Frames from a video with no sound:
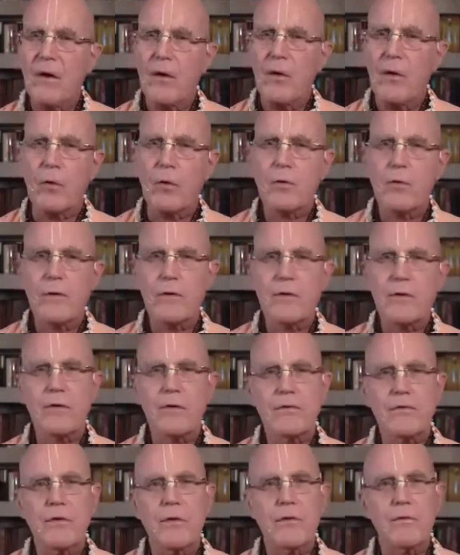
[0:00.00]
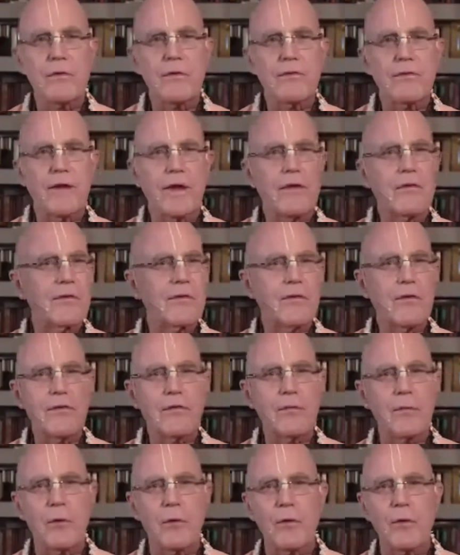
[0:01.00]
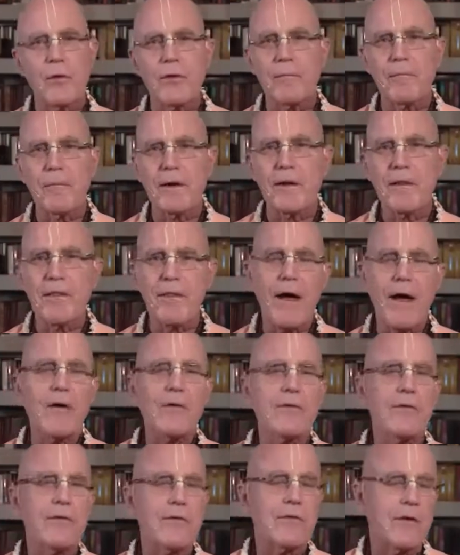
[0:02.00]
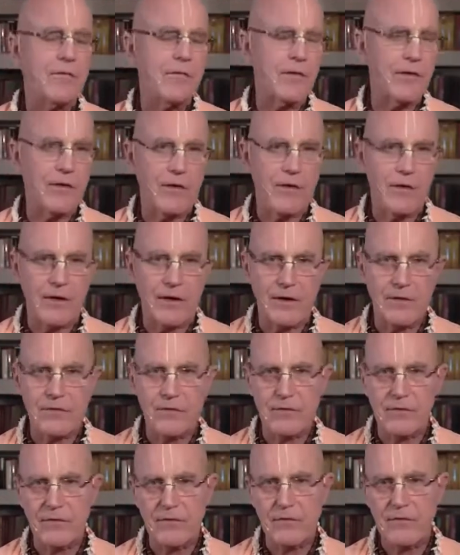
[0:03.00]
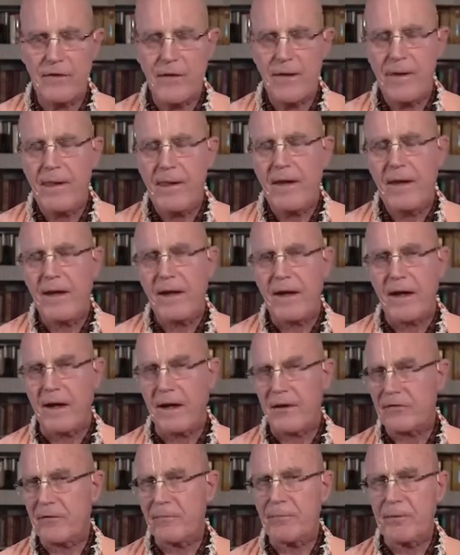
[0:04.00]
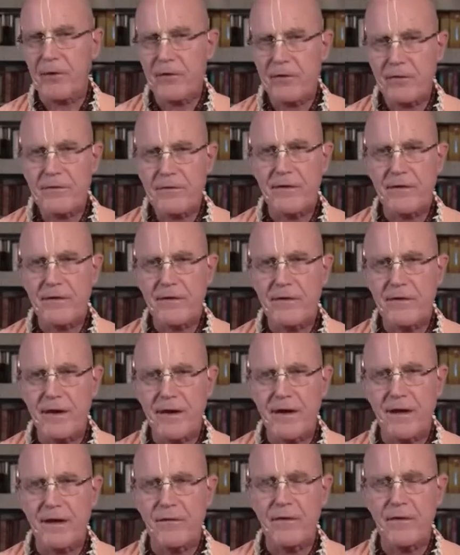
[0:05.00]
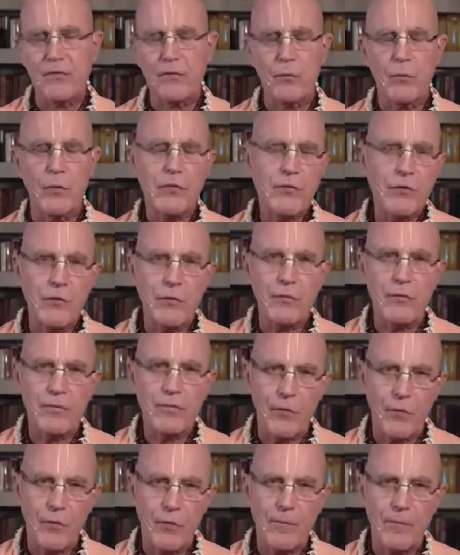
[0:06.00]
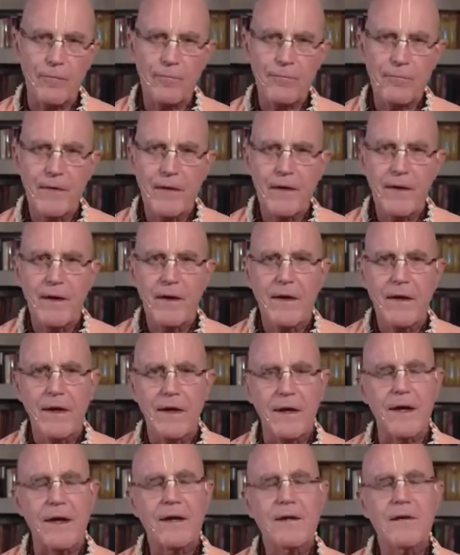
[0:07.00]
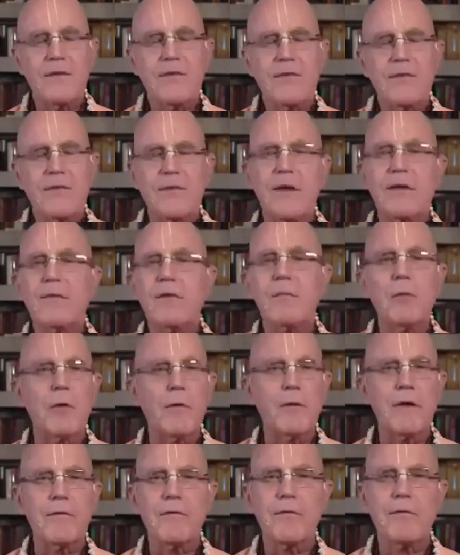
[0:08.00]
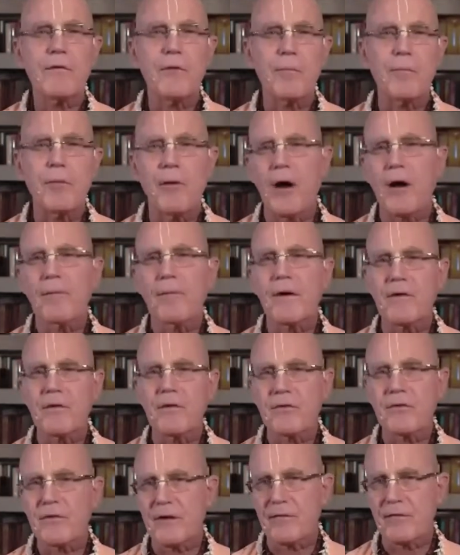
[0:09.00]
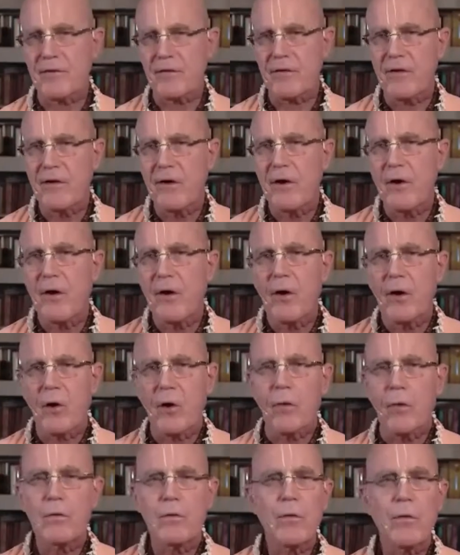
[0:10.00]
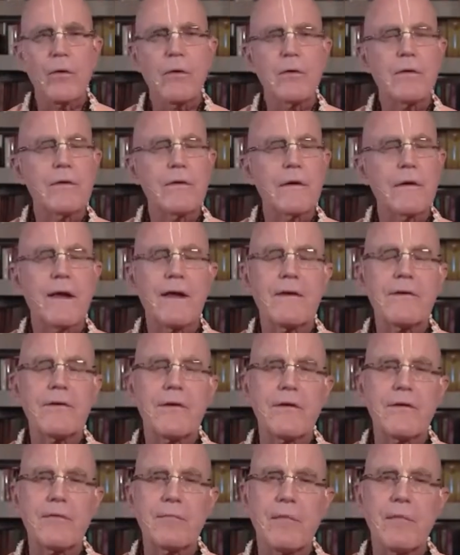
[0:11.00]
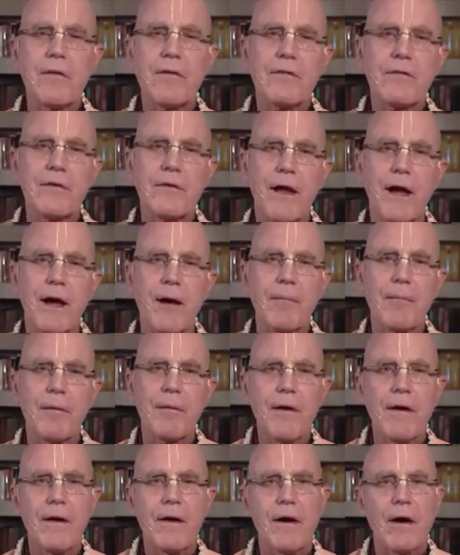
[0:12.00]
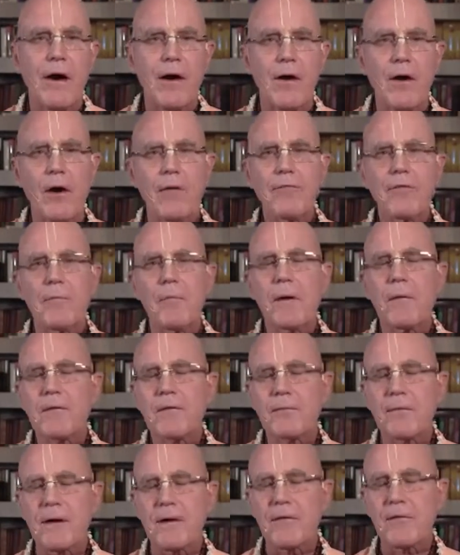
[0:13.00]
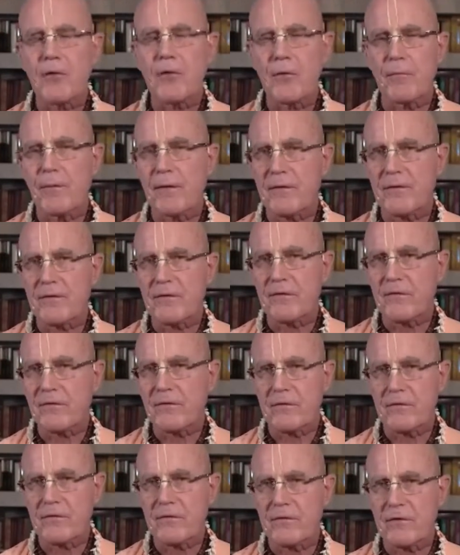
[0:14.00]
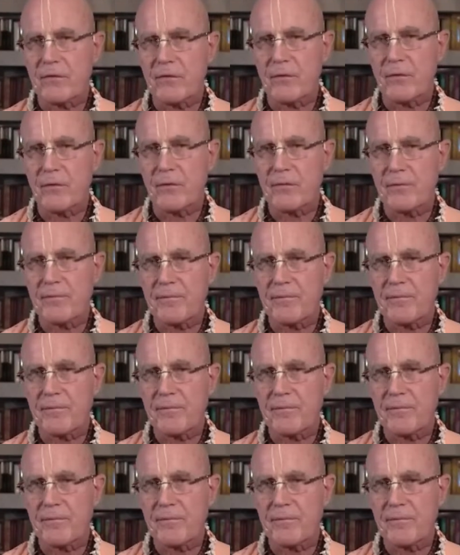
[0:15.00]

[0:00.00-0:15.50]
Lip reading: O Lord Krishna, who descends to this world in many thousands of incarnations and has appeared today in his original form, inconceivable even to Brahma and Shiva, O Lord who lays in his mother's lap, I offer my respectful obeisances to you.